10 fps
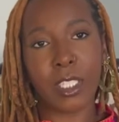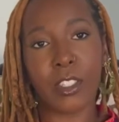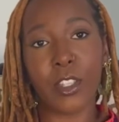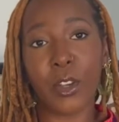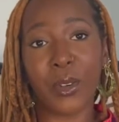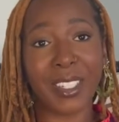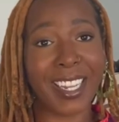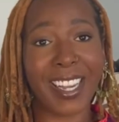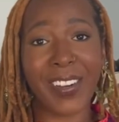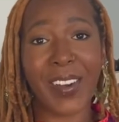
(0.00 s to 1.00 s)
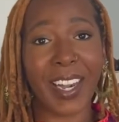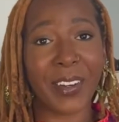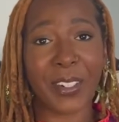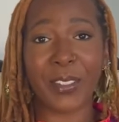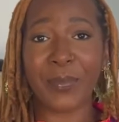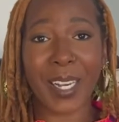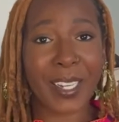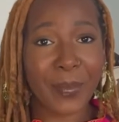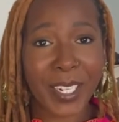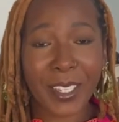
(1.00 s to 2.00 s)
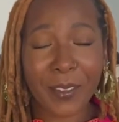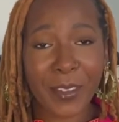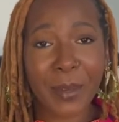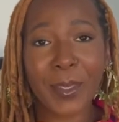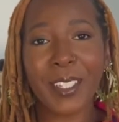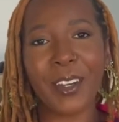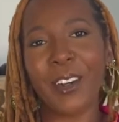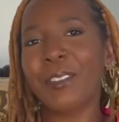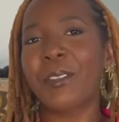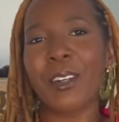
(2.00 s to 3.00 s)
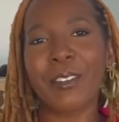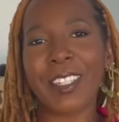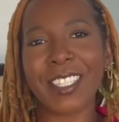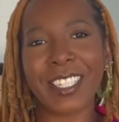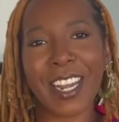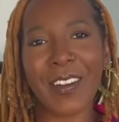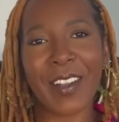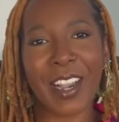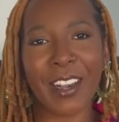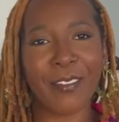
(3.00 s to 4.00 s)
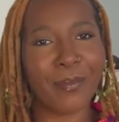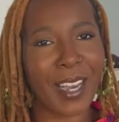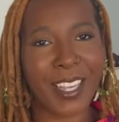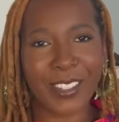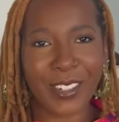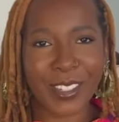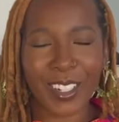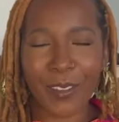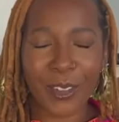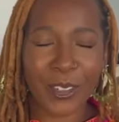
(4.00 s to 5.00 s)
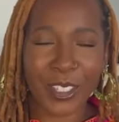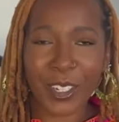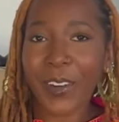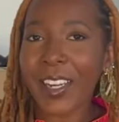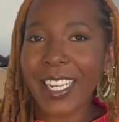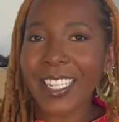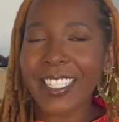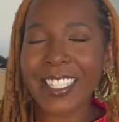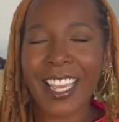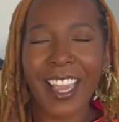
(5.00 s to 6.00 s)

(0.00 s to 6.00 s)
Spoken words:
So now, out of my immediate family, all 4 of us now have master's level degrees.